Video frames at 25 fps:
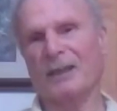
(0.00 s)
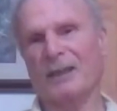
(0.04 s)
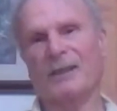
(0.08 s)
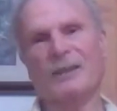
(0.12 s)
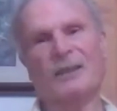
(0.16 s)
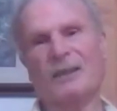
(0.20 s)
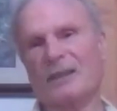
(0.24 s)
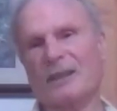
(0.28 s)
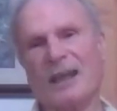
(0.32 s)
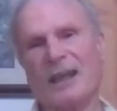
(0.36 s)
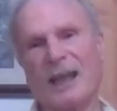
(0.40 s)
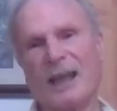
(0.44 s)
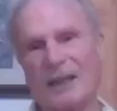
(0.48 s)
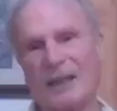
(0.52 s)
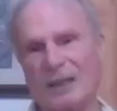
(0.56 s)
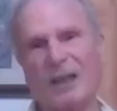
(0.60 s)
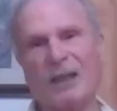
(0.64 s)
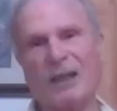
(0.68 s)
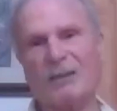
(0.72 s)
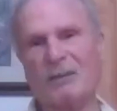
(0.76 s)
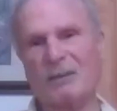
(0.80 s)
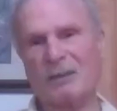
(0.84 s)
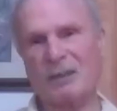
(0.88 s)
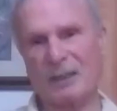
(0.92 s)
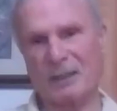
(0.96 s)
and you just
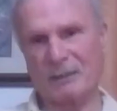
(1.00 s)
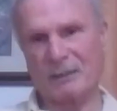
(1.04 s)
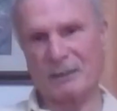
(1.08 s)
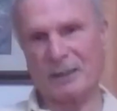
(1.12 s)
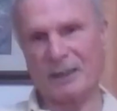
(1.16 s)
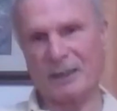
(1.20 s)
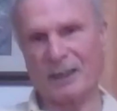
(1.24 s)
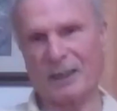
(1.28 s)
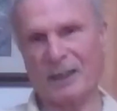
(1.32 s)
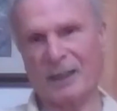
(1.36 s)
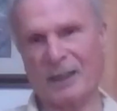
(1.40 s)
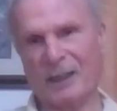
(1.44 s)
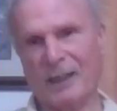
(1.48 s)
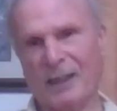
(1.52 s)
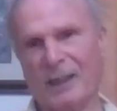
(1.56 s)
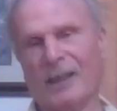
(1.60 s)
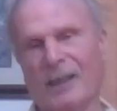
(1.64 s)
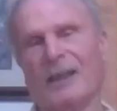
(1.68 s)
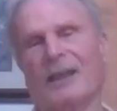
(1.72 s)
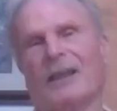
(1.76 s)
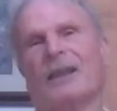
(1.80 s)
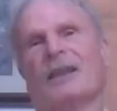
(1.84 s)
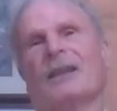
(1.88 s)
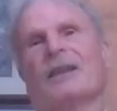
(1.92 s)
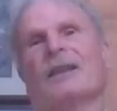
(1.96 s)
attach a hose to it,
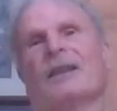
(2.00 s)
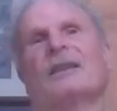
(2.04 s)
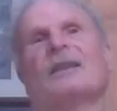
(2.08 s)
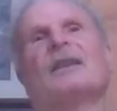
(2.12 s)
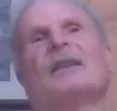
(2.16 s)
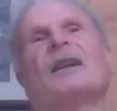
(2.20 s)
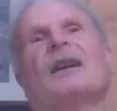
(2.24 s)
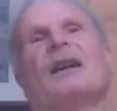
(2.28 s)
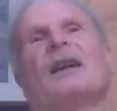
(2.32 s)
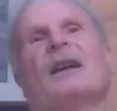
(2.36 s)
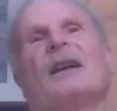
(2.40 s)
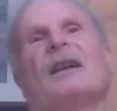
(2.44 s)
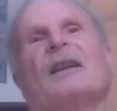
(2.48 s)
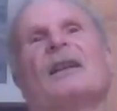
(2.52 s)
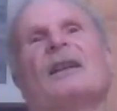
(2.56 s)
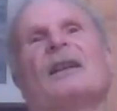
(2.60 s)
and